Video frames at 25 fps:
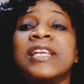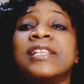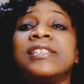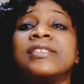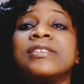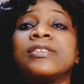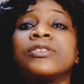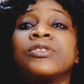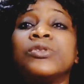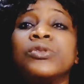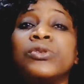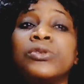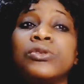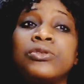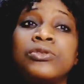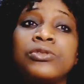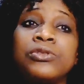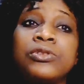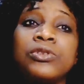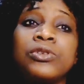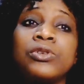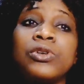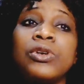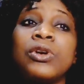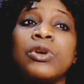It's good
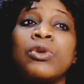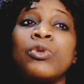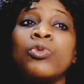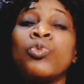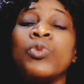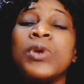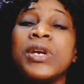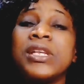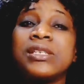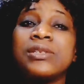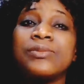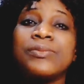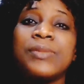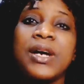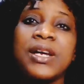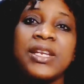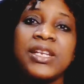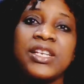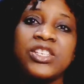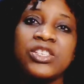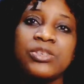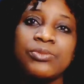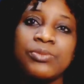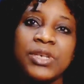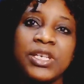weight
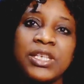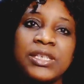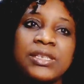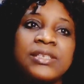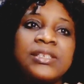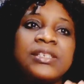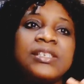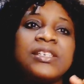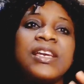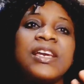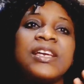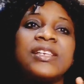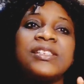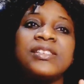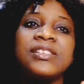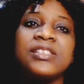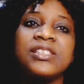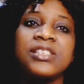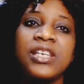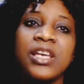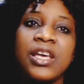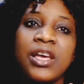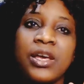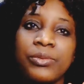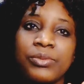management, yes,
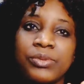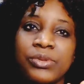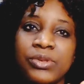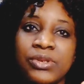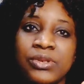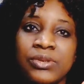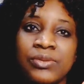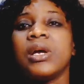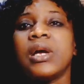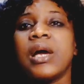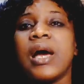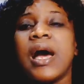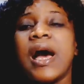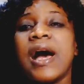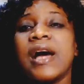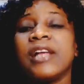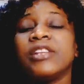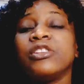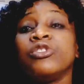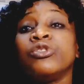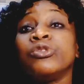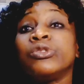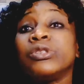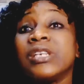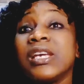it helps.
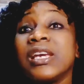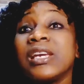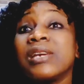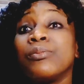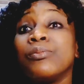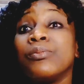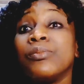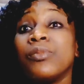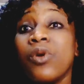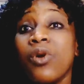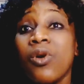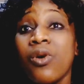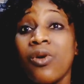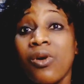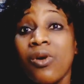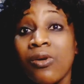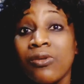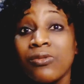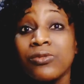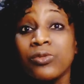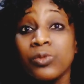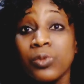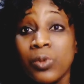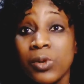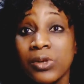And you take more
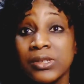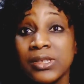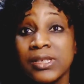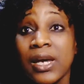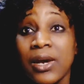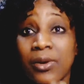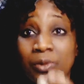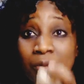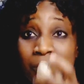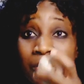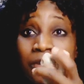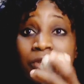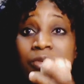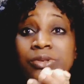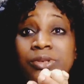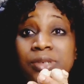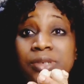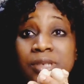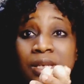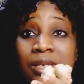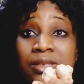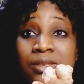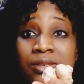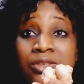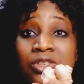of water when you
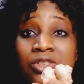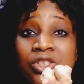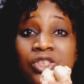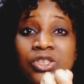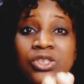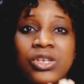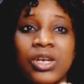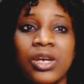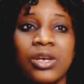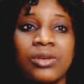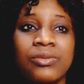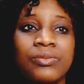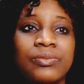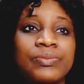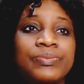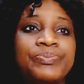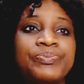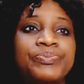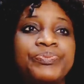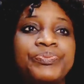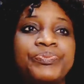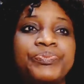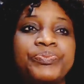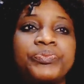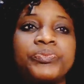take ginger.
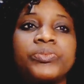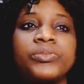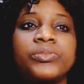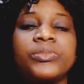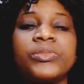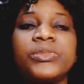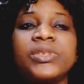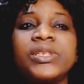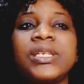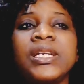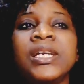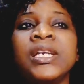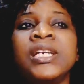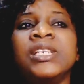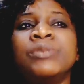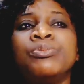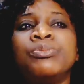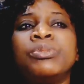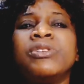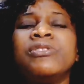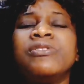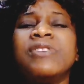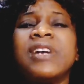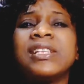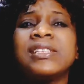It
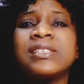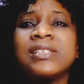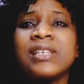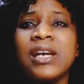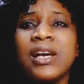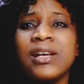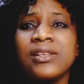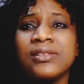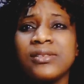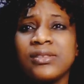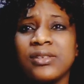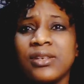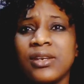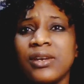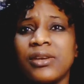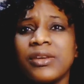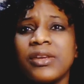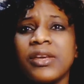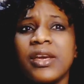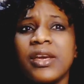prevents cancer,